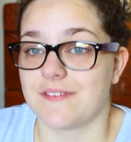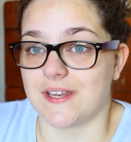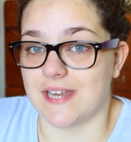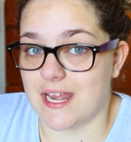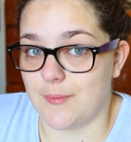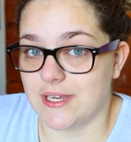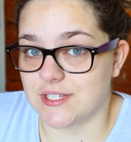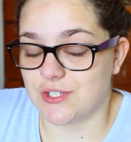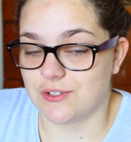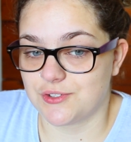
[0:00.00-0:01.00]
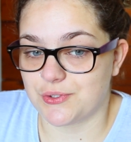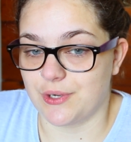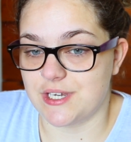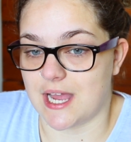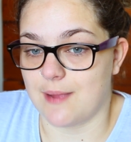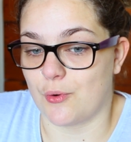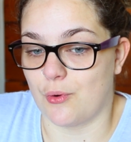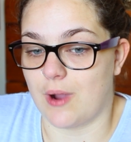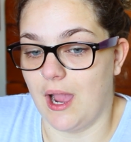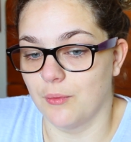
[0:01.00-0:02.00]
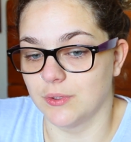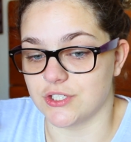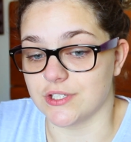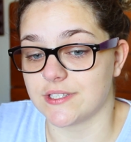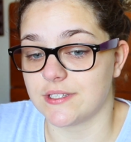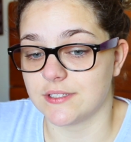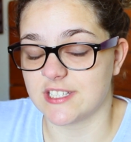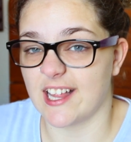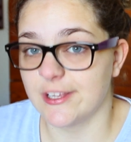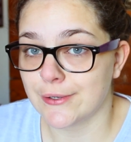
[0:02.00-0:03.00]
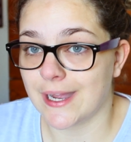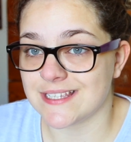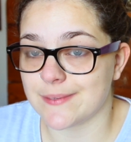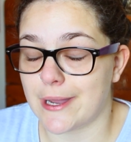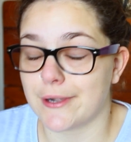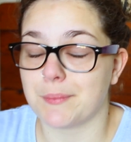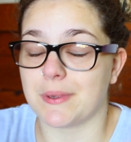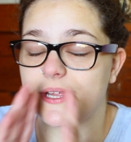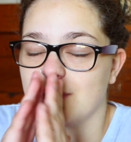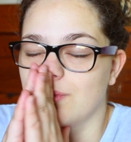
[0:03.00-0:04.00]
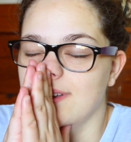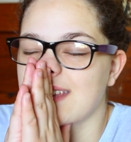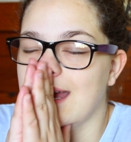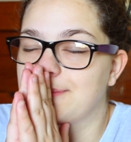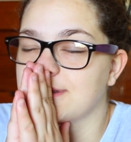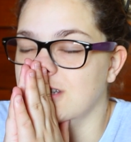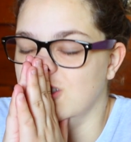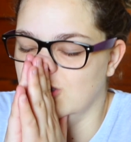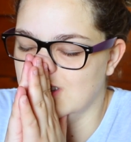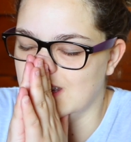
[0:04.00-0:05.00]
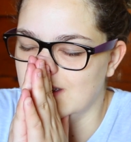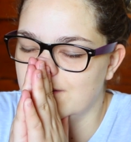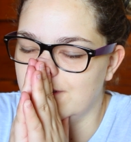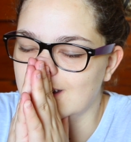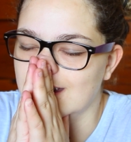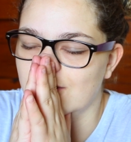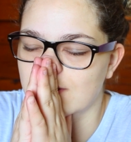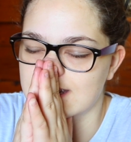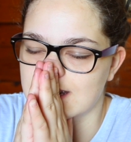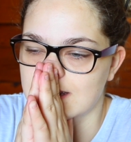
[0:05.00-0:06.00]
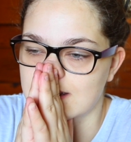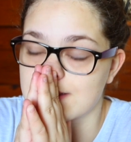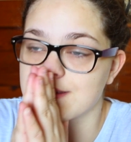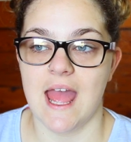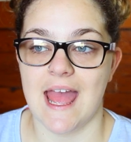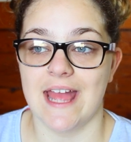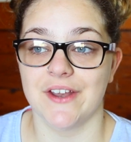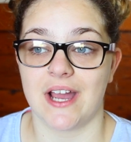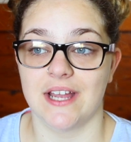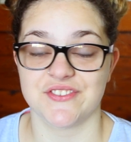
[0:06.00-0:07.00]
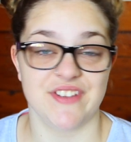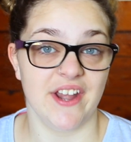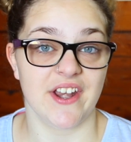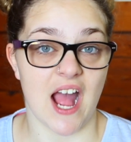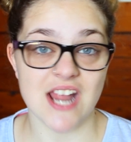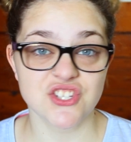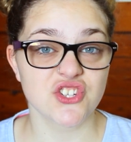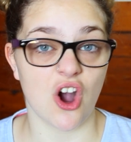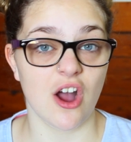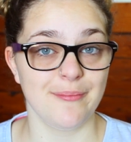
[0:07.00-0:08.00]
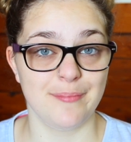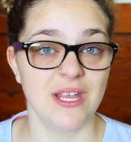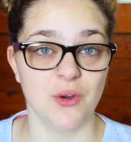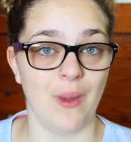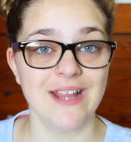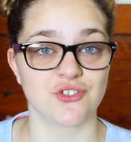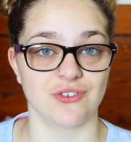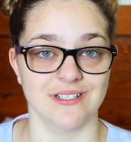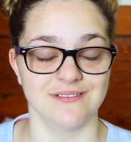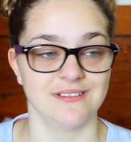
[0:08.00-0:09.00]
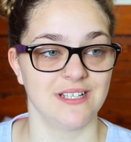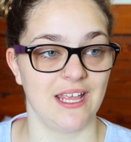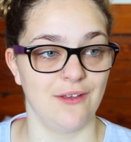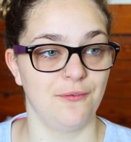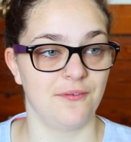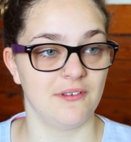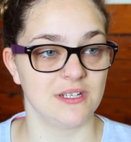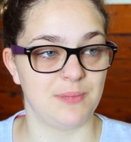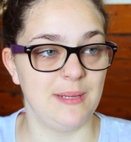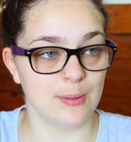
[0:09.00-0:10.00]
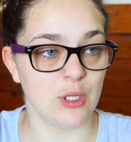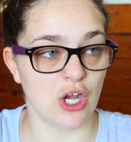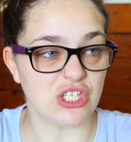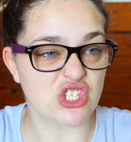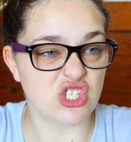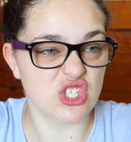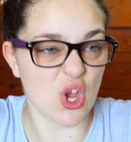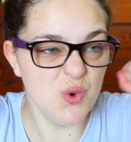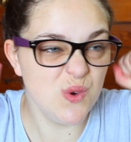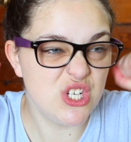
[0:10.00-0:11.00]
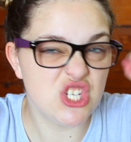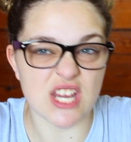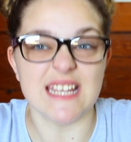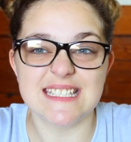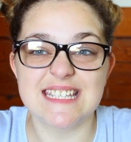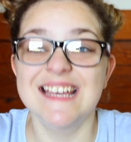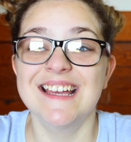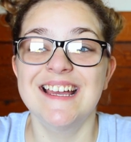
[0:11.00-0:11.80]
that an animated story time or I will just tell you guys about it, but it was absolutely fucking ridiculous. And I decided I just can't be a waitress. If people are so shit,